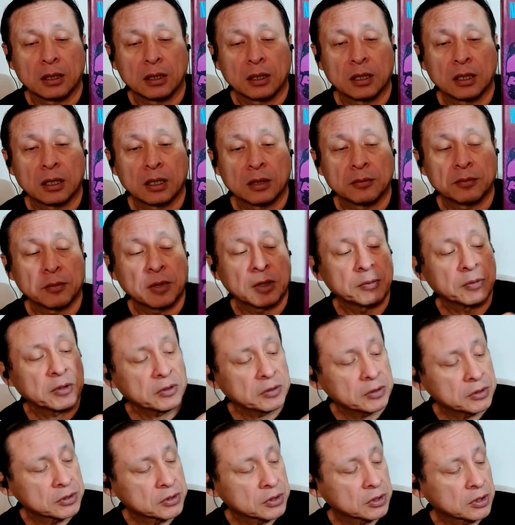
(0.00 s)
I
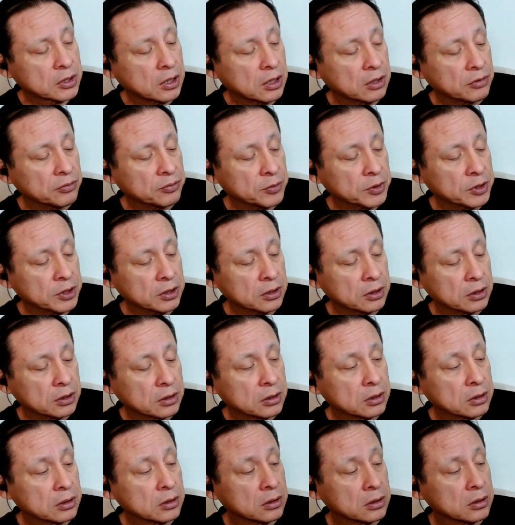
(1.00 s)
believe this is Kaufman.
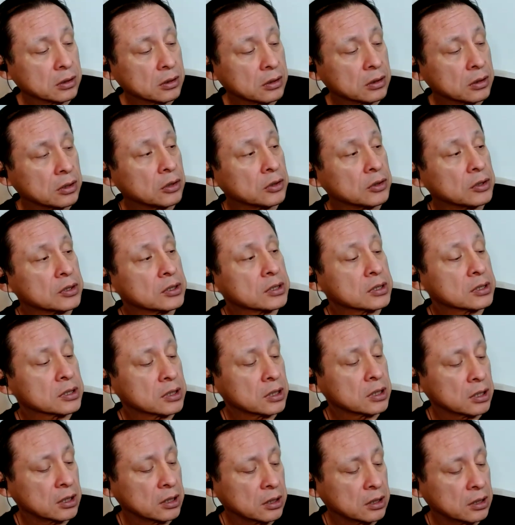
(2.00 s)
No, this
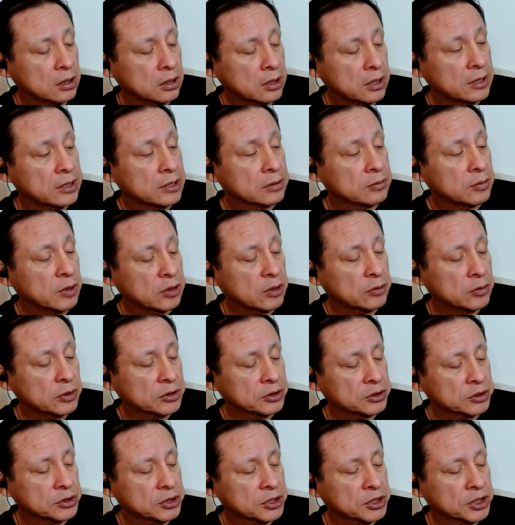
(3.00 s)
is edited by
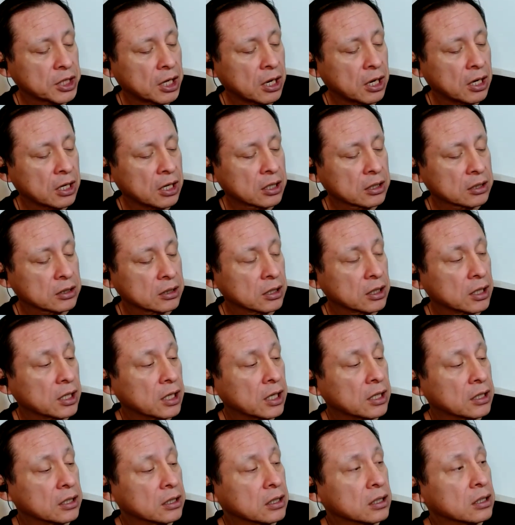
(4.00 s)
Richard Schach
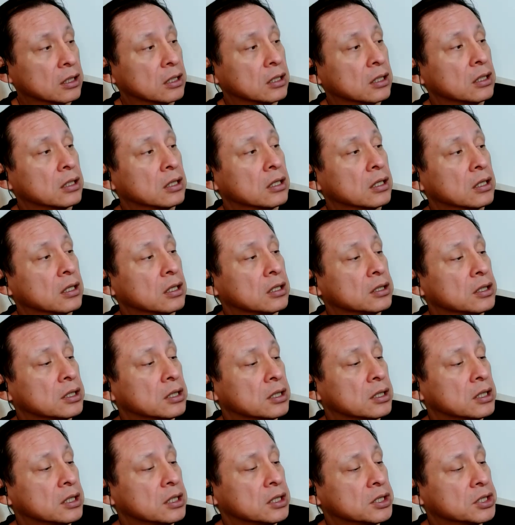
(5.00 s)
again.
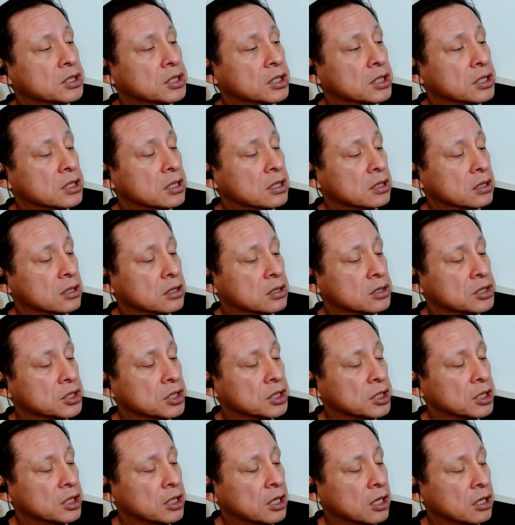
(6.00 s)
Nietzsche
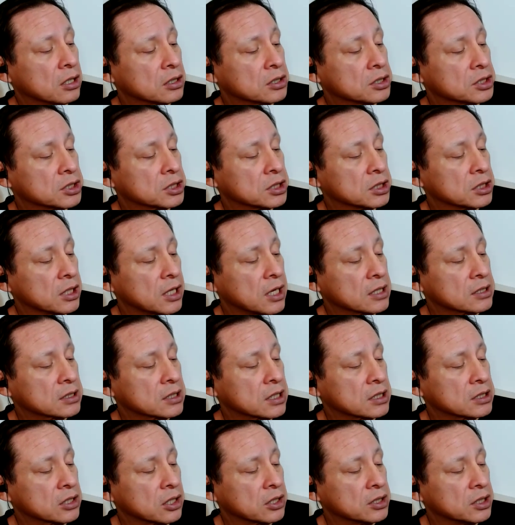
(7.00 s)
genealogy,
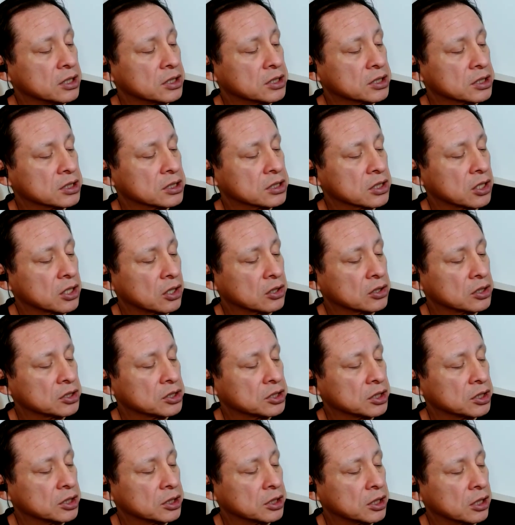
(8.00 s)
essays on Nietzsche's on the
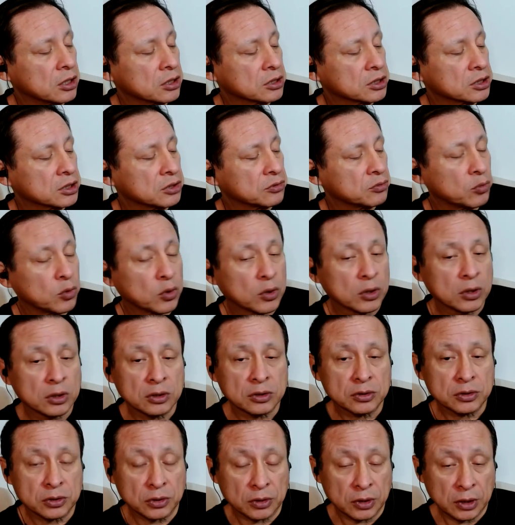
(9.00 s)
genealogy of
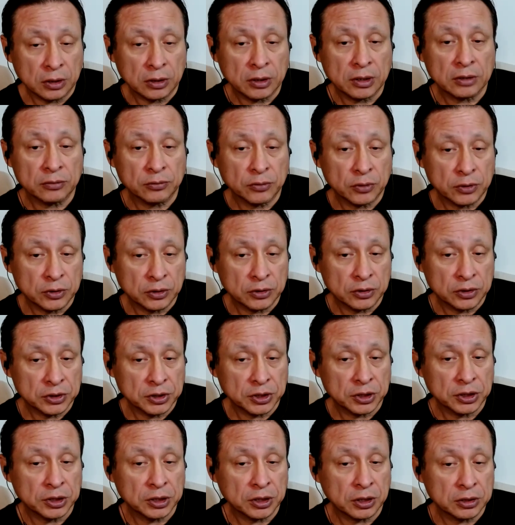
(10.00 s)
morals. So now I have one on the
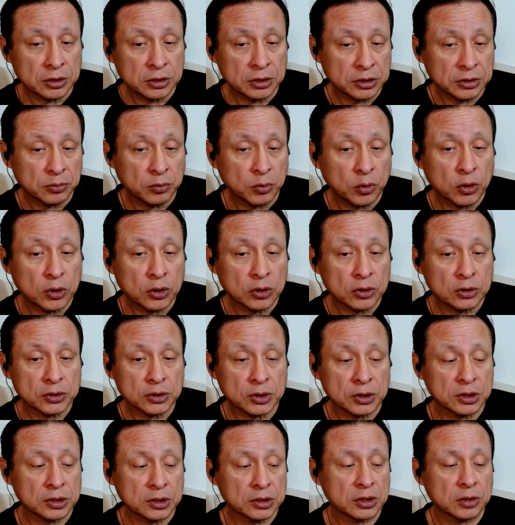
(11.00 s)
genealogy of morals
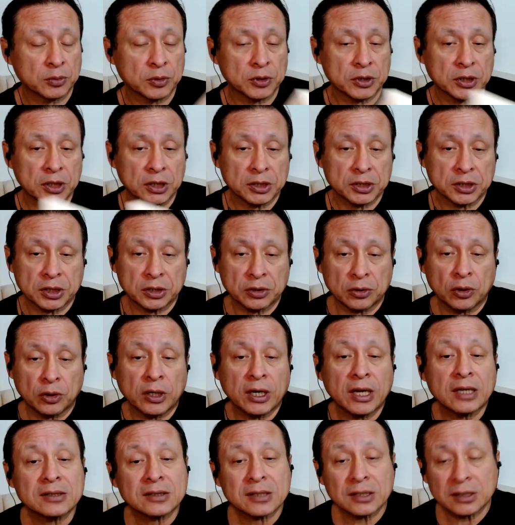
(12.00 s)
and interpretation,
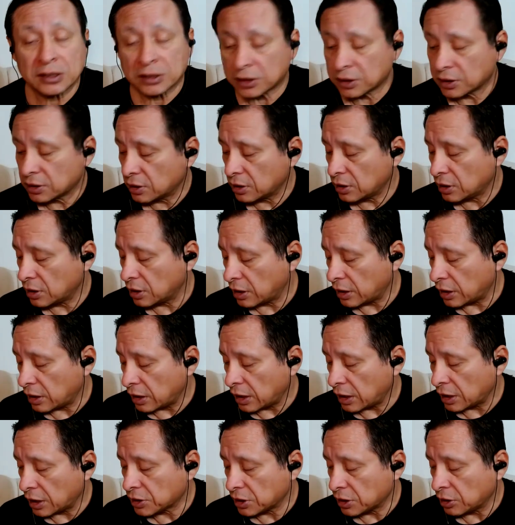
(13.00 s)
or essays
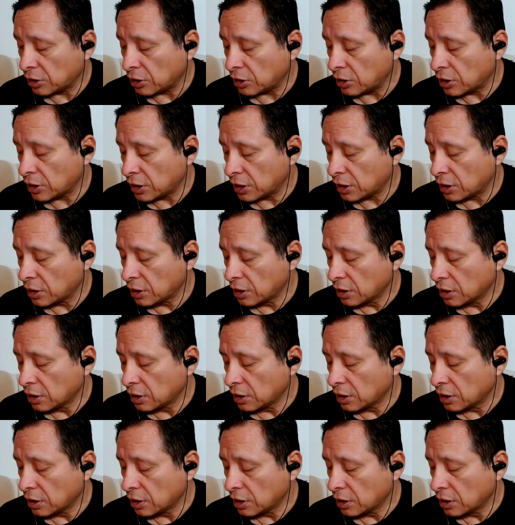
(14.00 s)
actually on it.